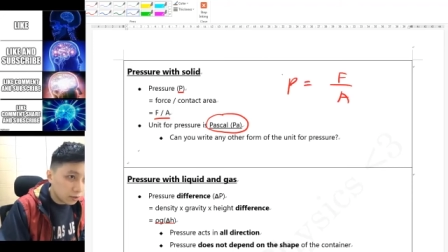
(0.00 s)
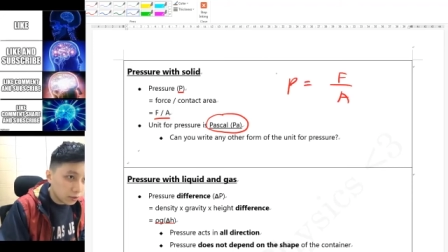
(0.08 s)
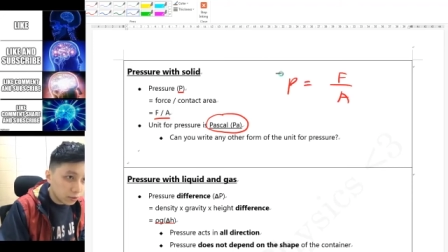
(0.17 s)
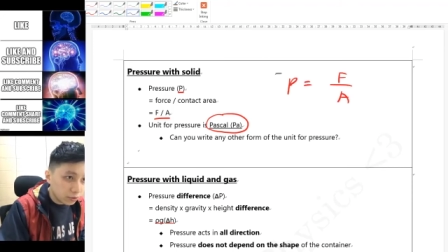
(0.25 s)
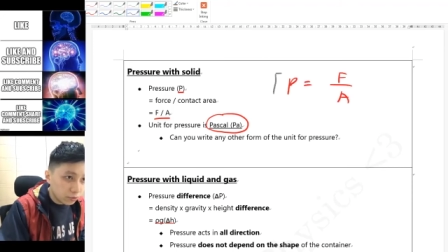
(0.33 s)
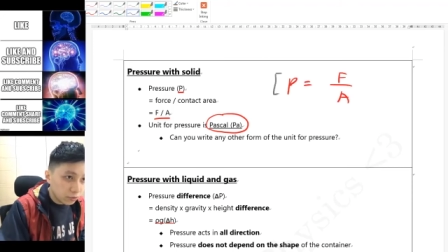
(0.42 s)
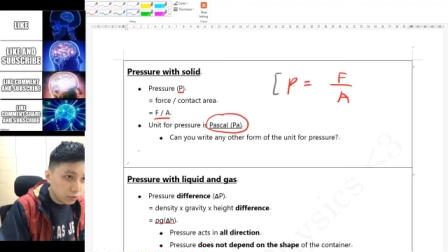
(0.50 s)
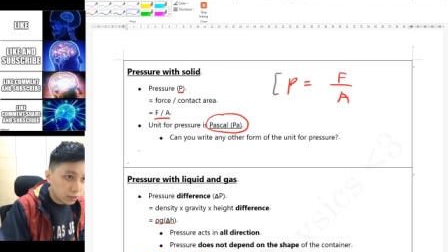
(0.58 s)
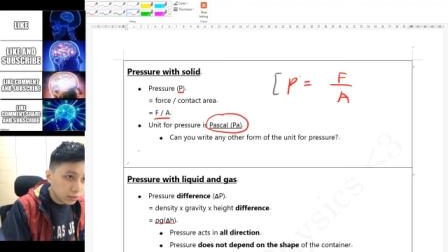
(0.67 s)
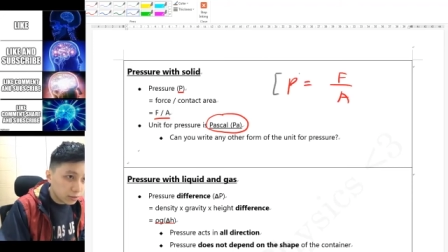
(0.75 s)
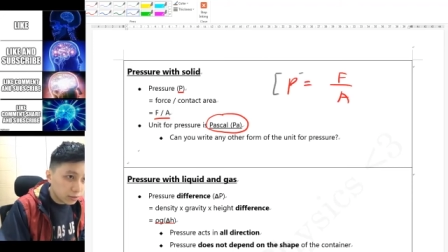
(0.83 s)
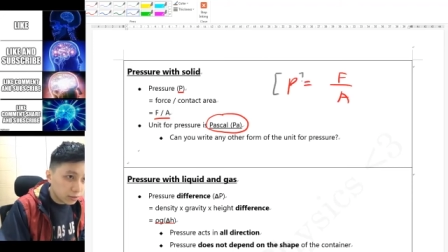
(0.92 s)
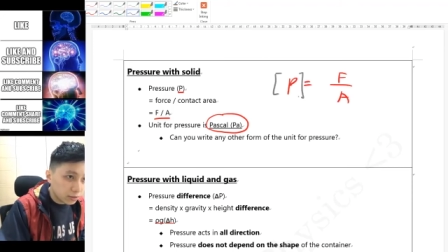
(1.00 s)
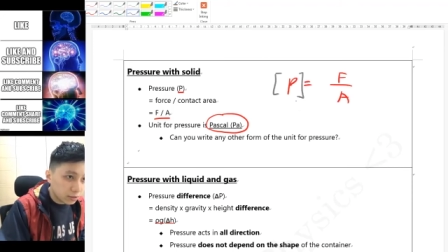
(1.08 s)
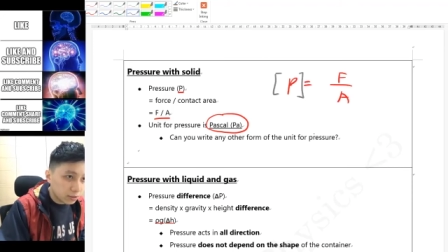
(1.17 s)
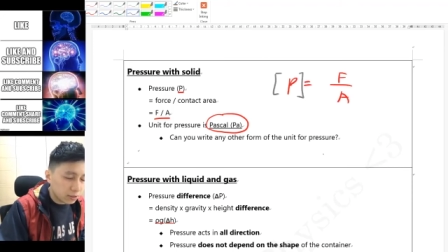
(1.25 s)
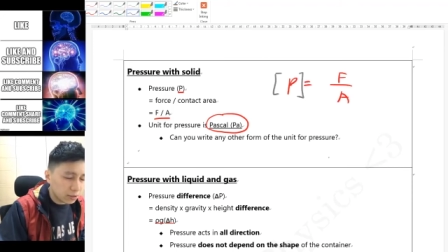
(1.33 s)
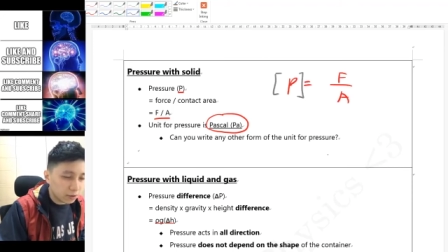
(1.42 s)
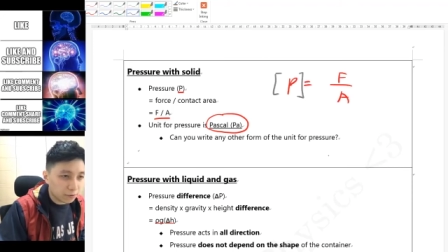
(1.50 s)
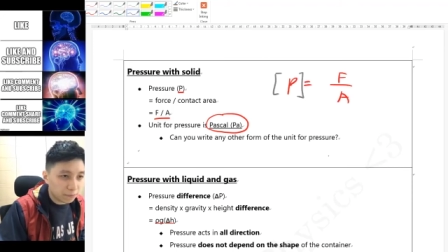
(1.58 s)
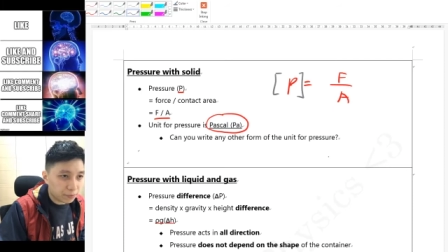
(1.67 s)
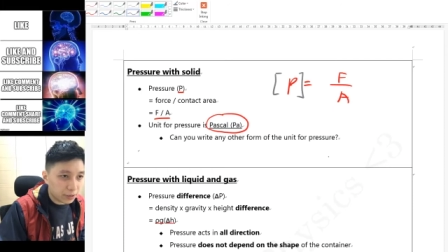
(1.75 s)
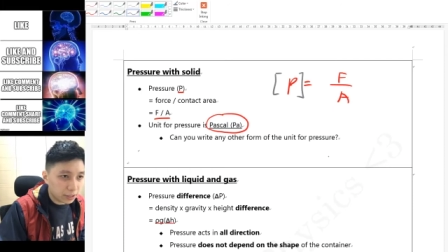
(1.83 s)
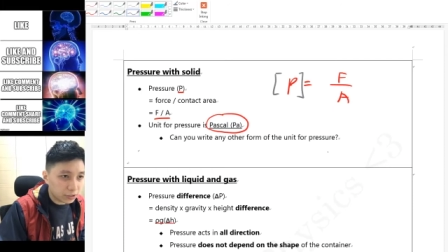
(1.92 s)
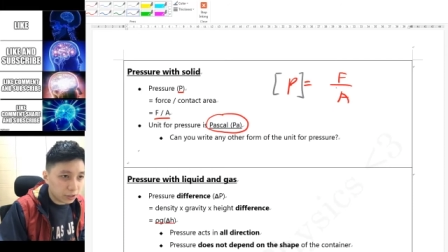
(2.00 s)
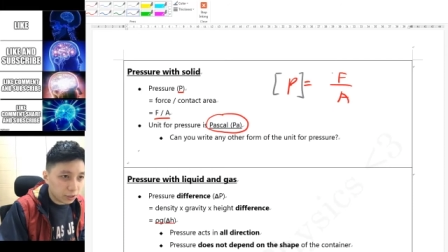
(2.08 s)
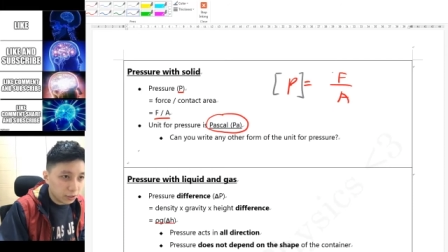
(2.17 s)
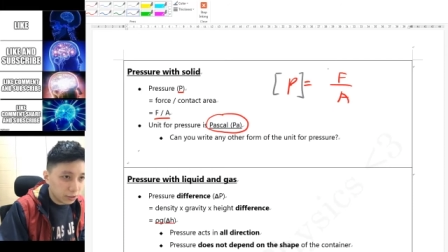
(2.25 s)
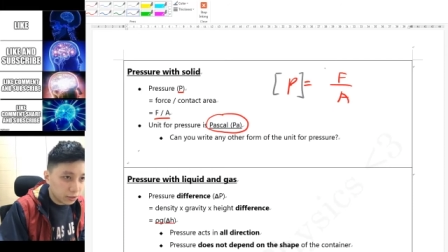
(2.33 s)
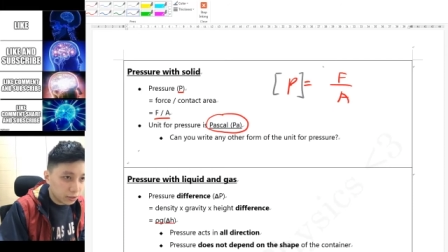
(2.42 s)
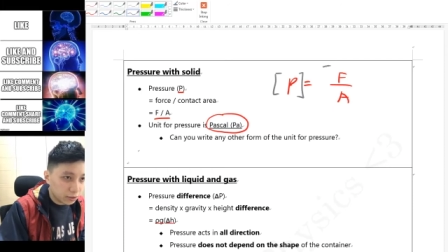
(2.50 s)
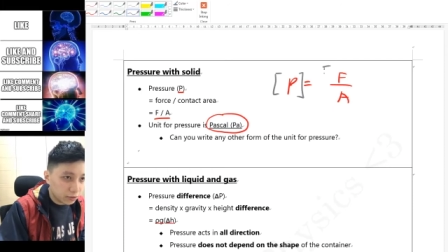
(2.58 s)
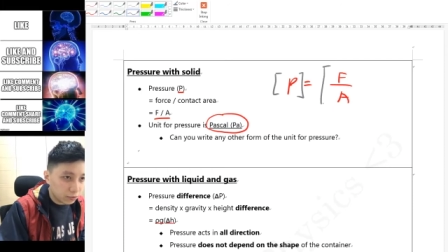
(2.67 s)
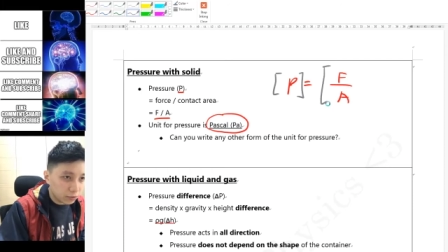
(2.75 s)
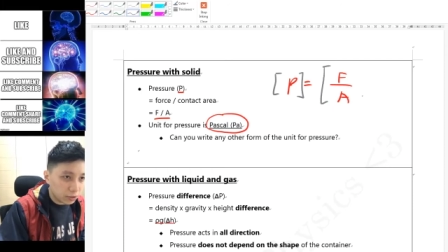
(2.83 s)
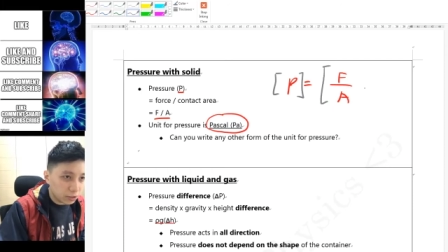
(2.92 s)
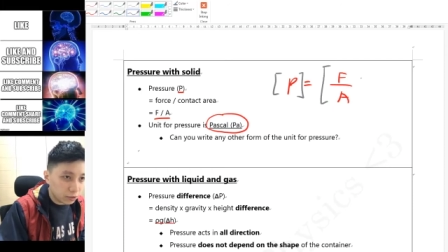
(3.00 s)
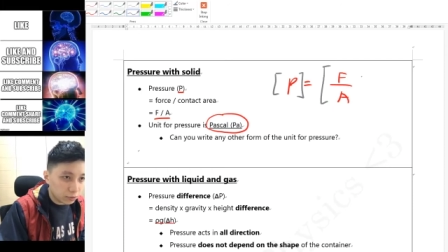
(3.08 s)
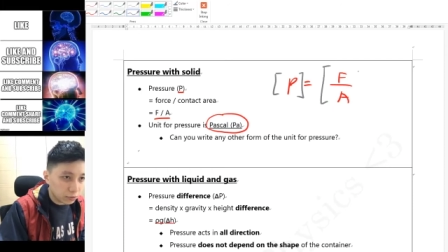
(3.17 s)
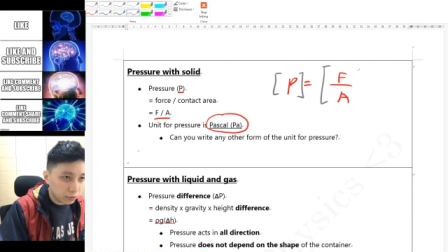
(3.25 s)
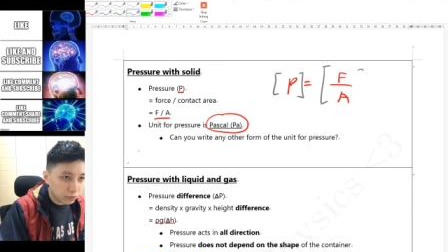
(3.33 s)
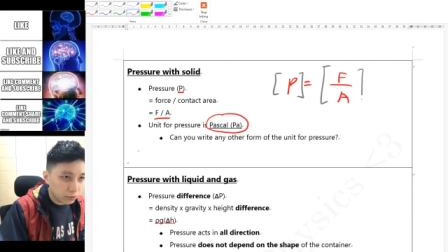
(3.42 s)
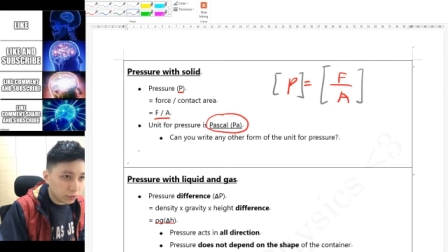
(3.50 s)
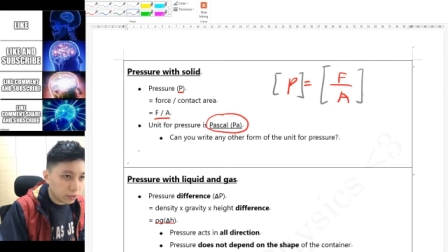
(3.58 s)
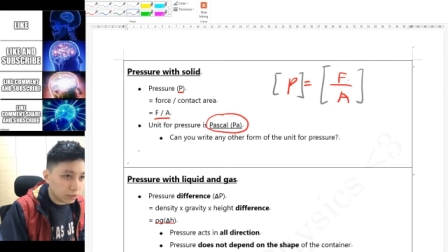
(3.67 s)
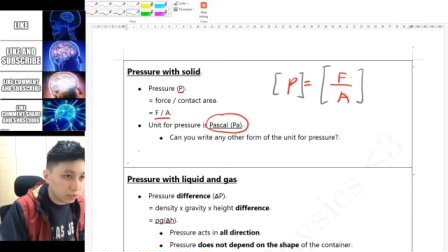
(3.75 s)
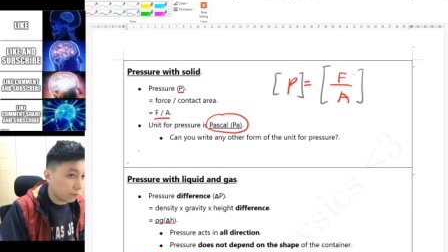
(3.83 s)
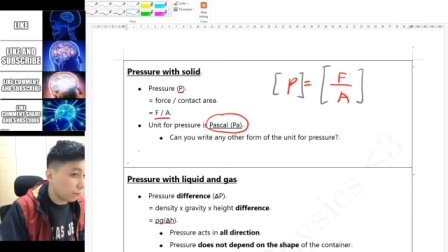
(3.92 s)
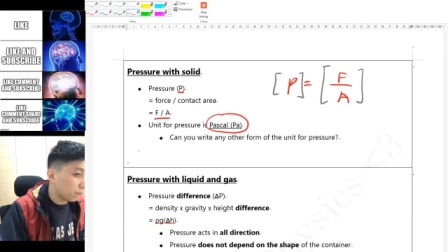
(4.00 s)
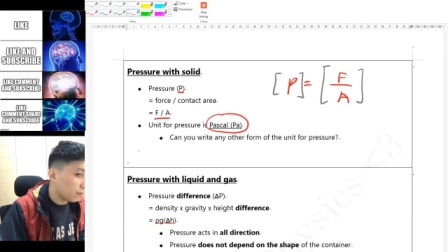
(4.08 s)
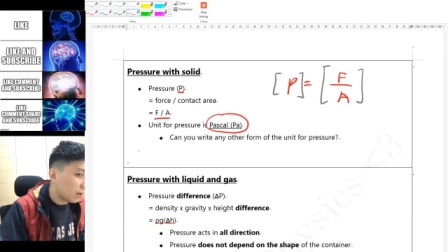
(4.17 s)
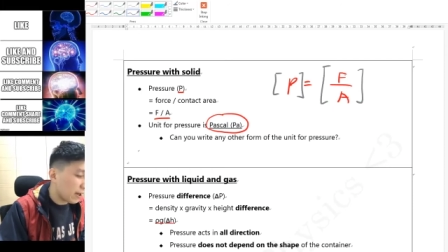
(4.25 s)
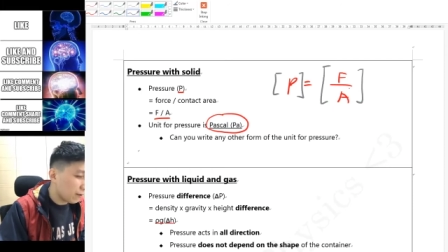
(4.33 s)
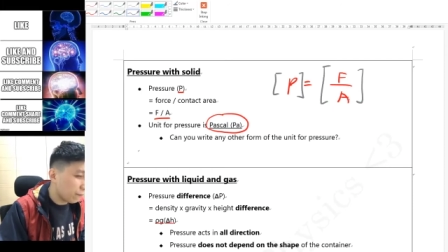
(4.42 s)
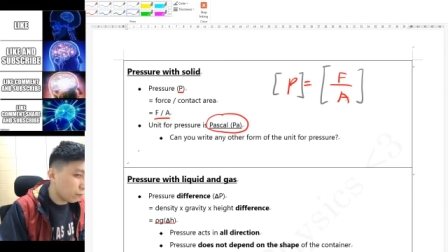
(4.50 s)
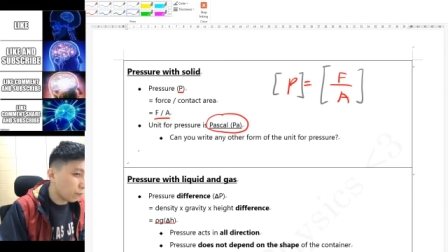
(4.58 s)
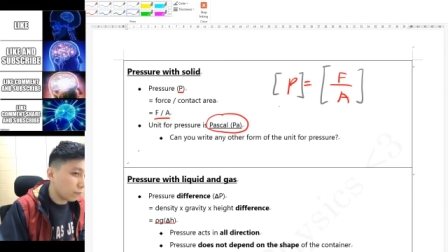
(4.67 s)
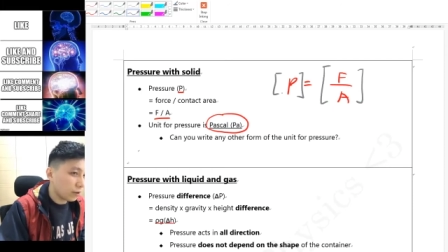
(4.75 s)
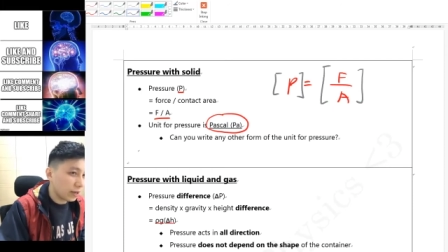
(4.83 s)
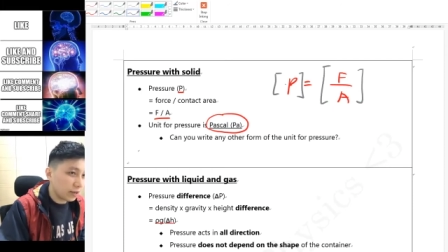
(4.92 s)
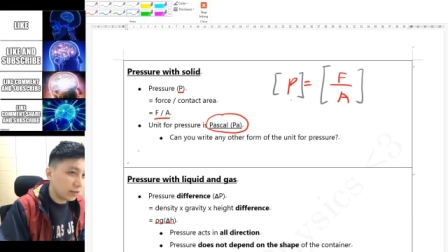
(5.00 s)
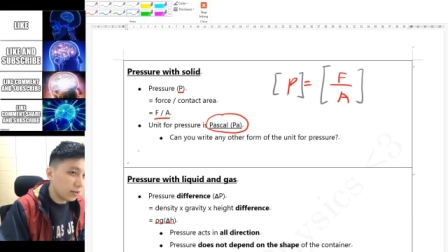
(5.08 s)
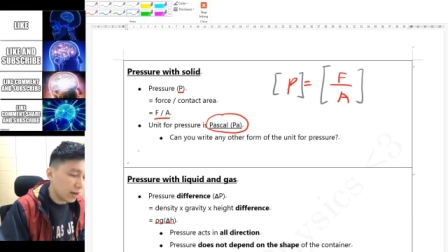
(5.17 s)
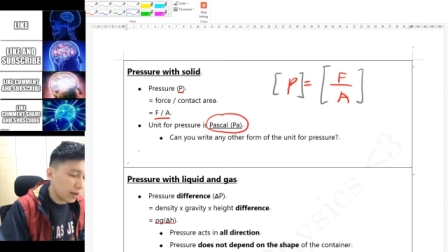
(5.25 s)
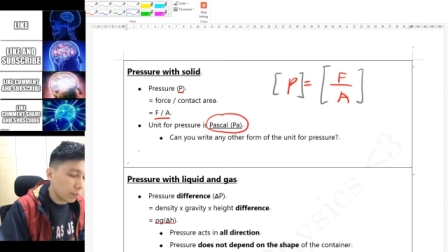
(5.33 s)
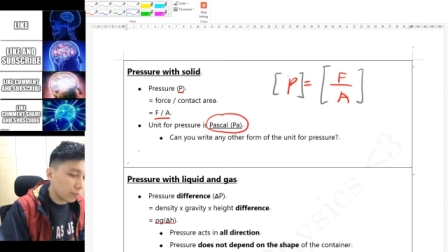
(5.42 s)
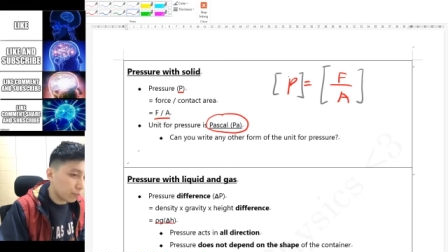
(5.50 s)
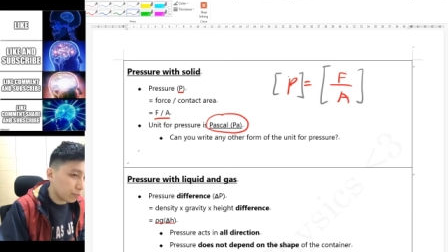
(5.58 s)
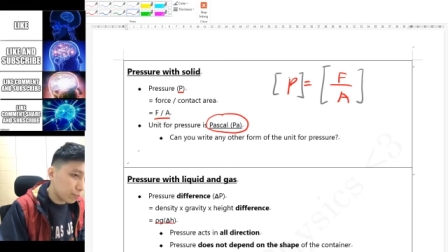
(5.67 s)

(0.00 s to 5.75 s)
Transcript: the unit of pressure will equal to unit of F over A, and